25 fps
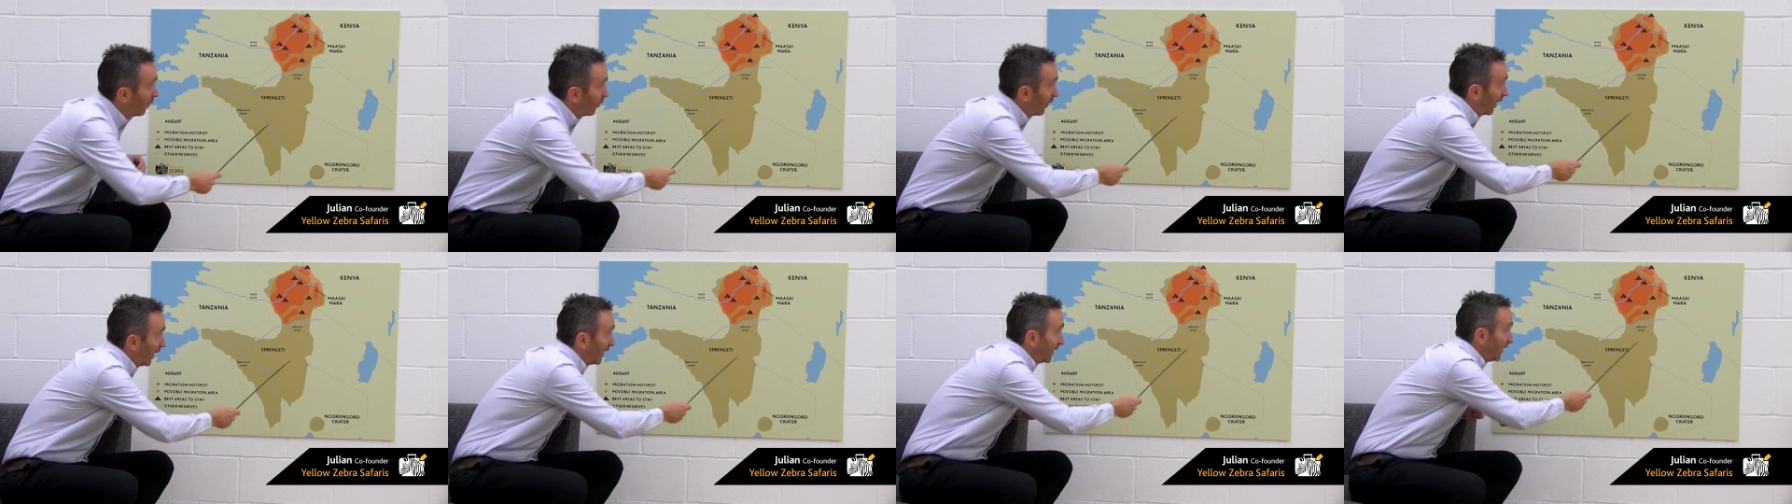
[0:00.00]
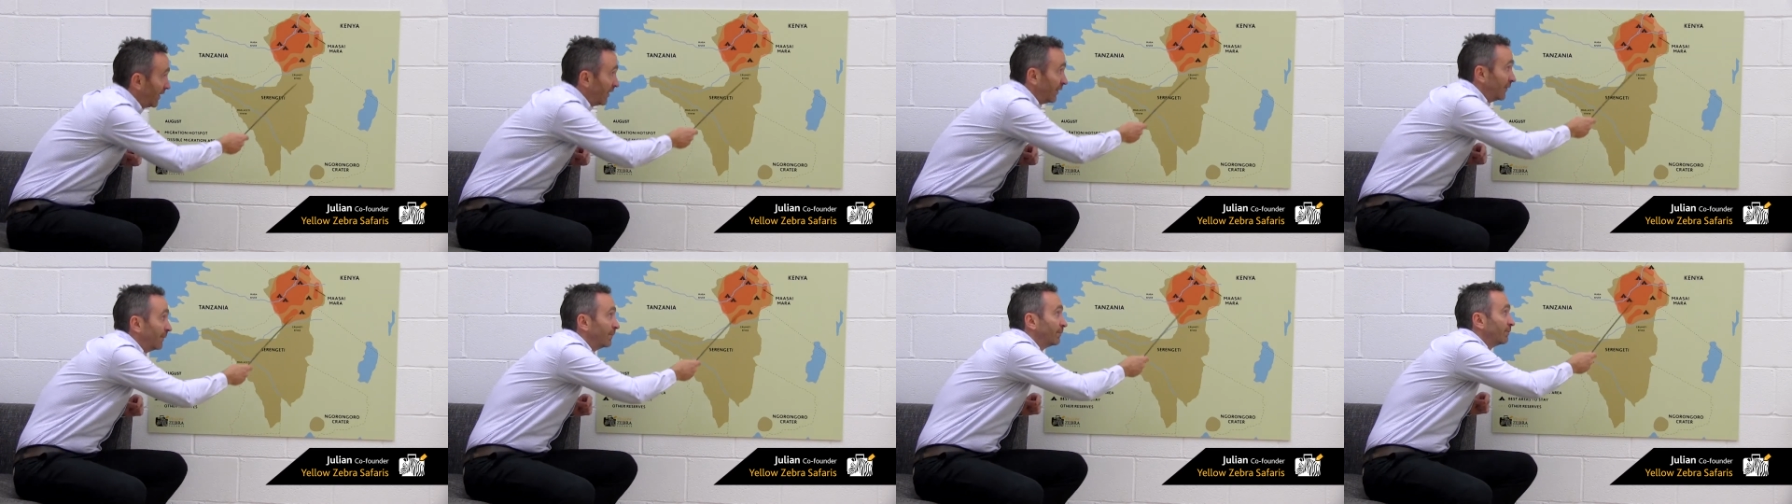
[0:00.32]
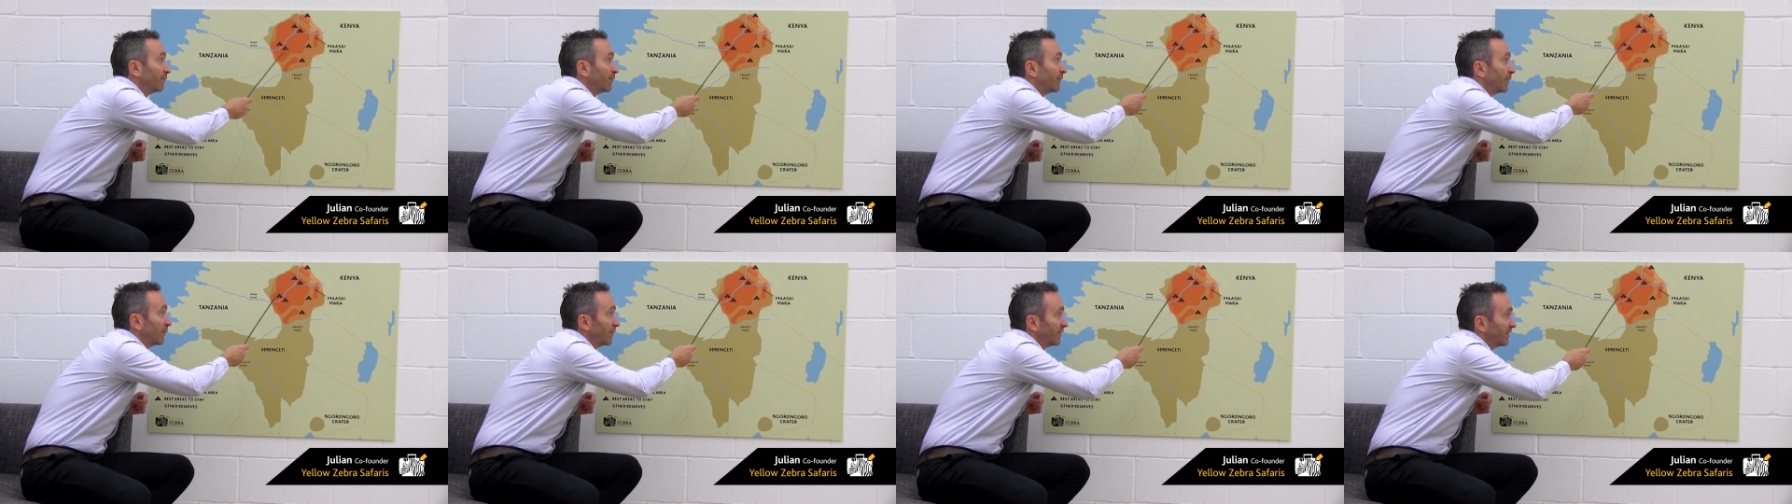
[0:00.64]
where you
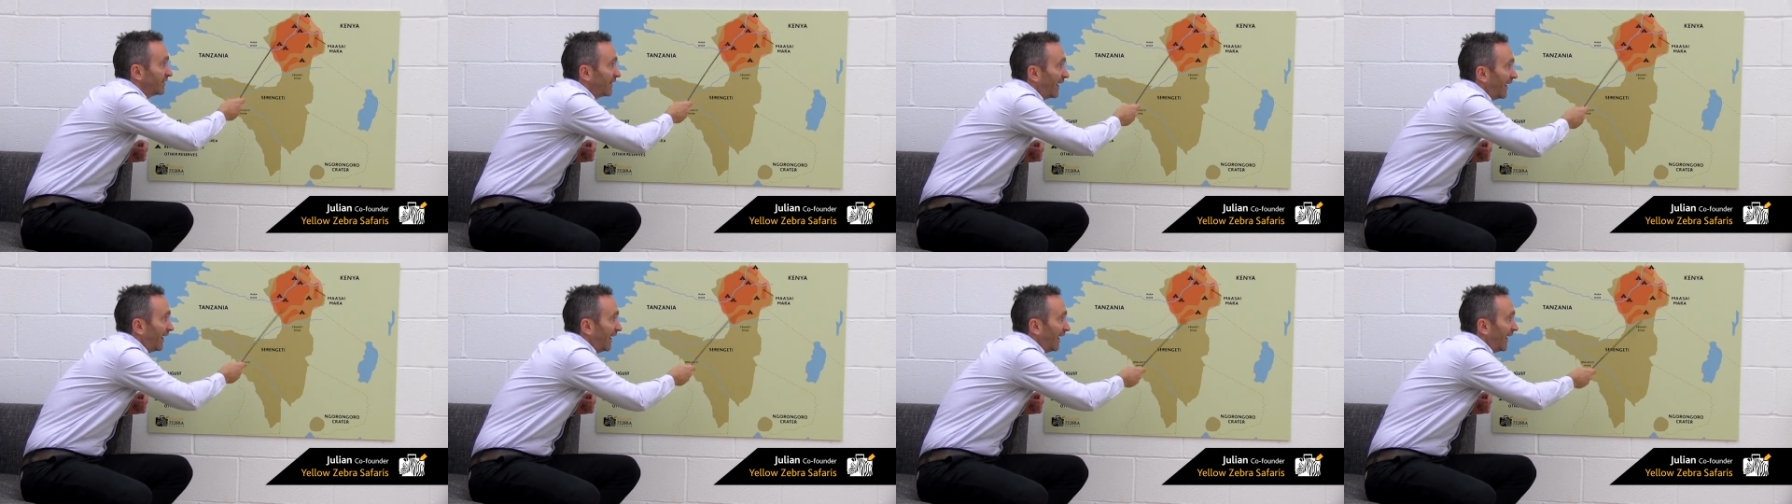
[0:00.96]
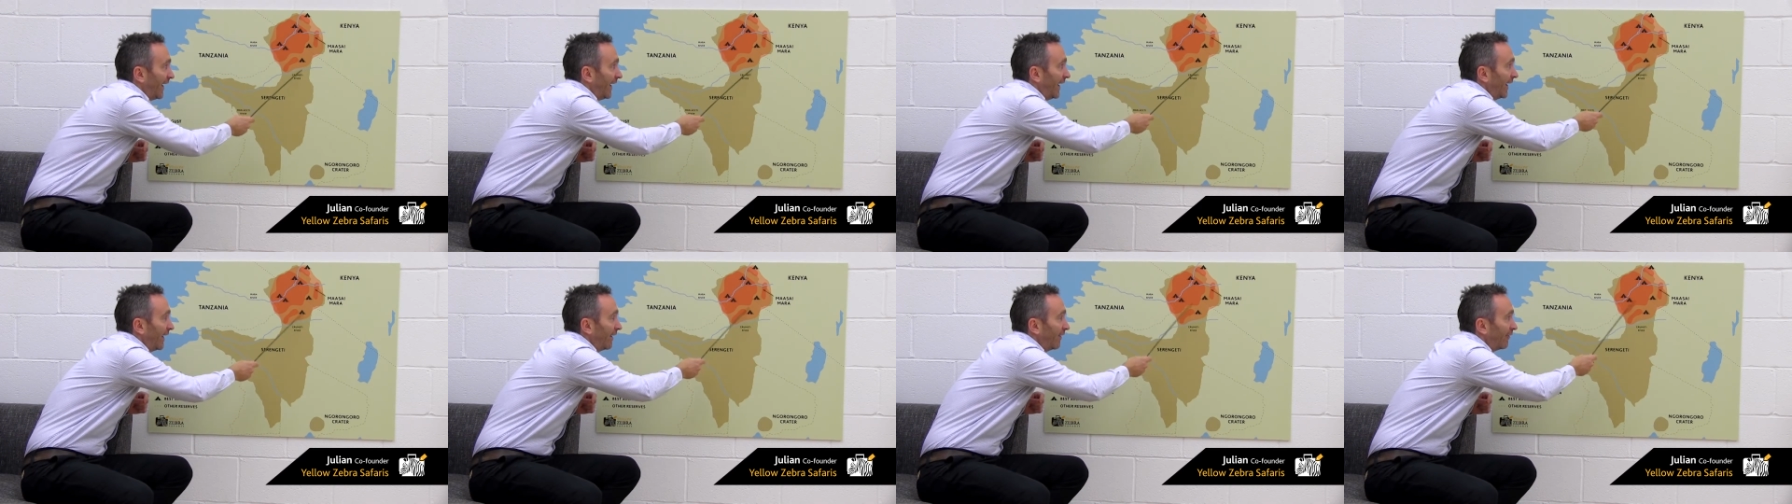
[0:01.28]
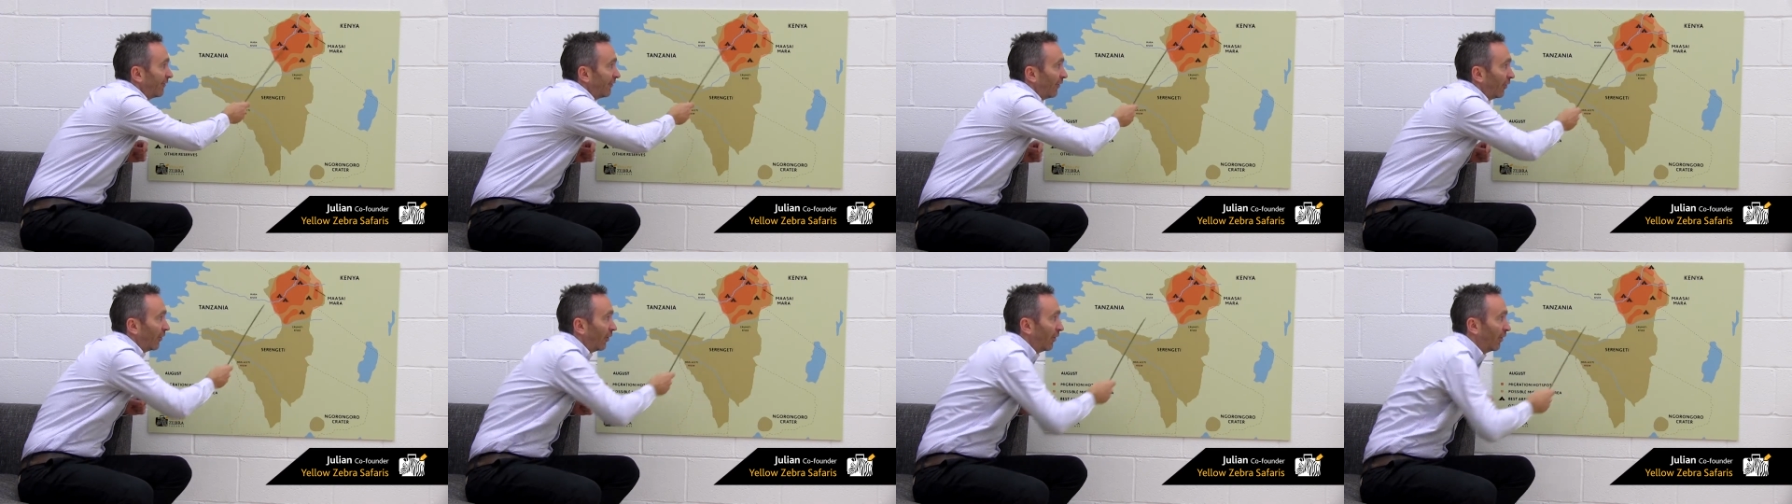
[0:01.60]
stay here
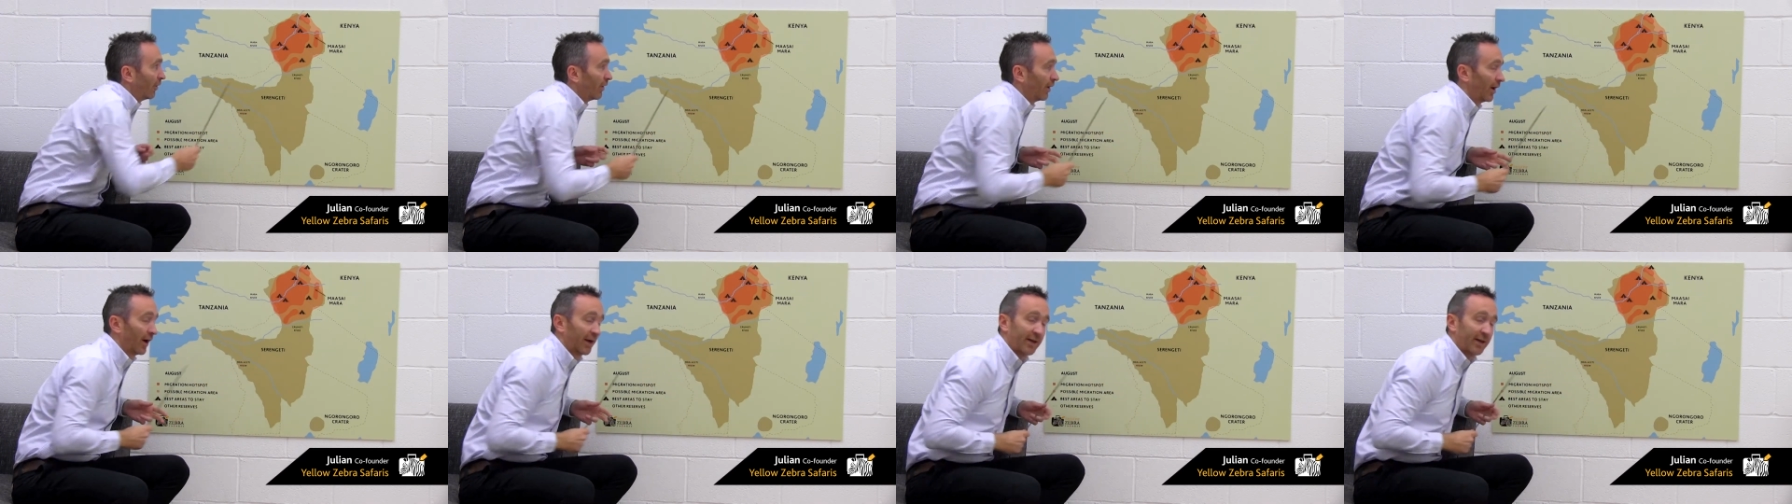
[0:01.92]
for